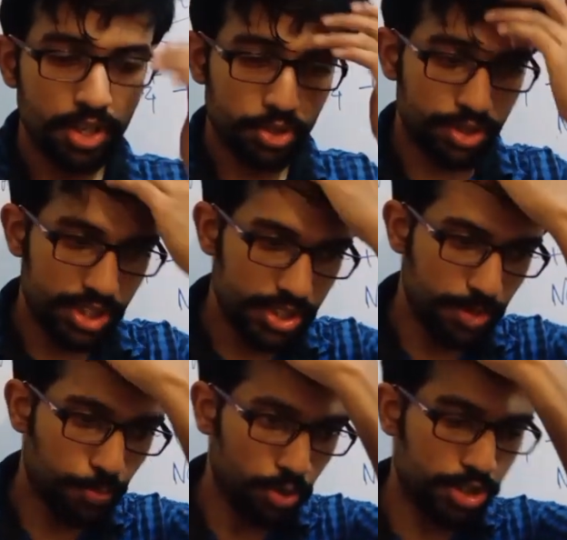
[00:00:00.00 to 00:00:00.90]
So this is
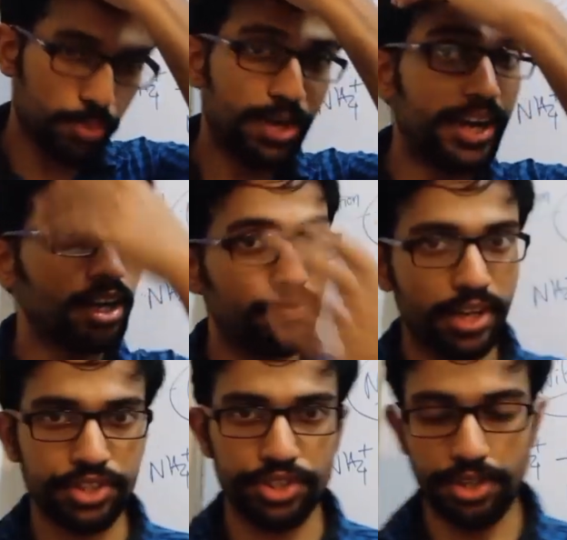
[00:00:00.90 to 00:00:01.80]
the process of
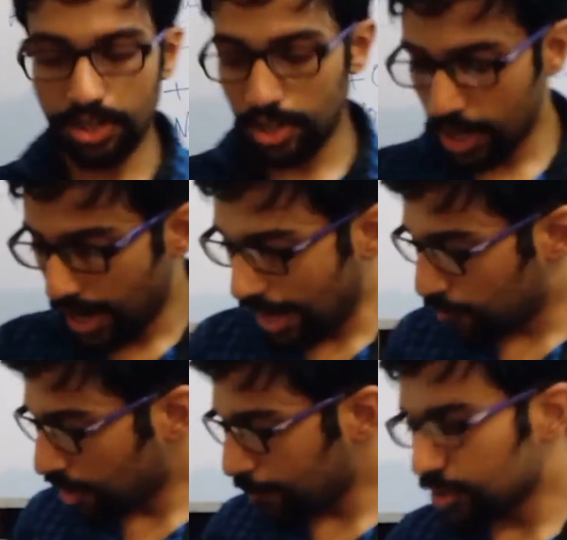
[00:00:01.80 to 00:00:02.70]
nitrification. And
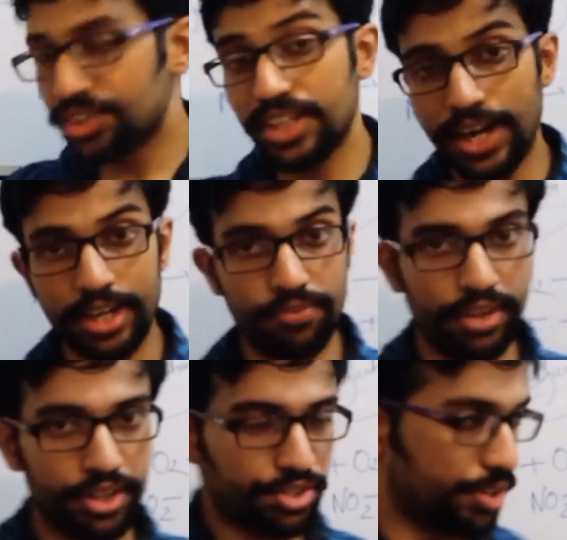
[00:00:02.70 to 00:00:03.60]
what about the
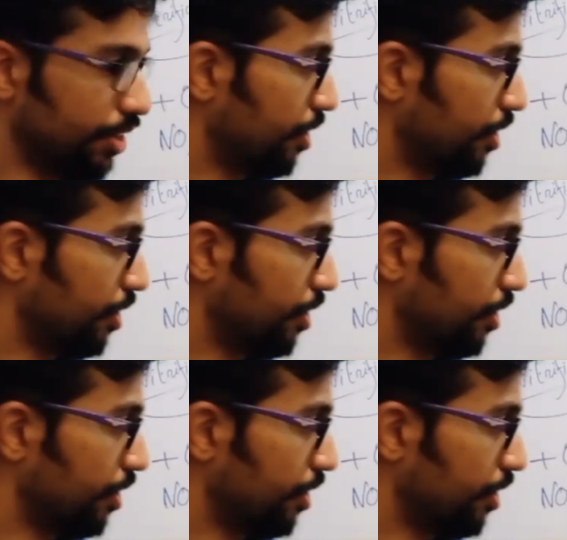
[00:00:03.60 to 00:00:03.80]
denitrification?